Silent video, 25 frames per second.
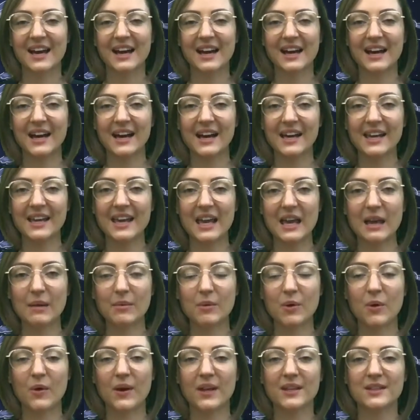I
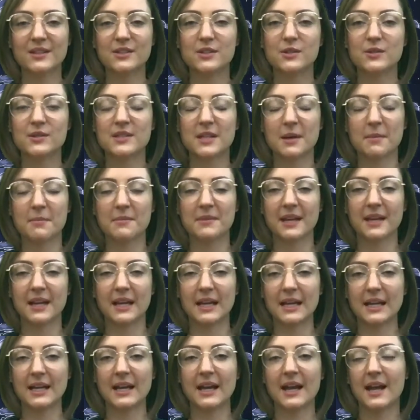am going to do
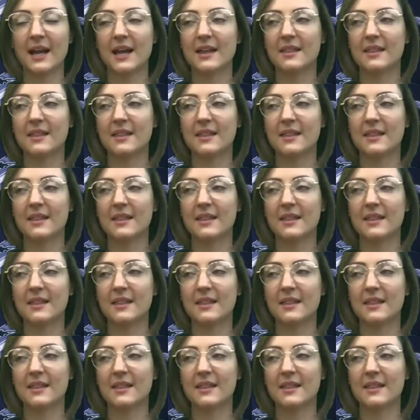something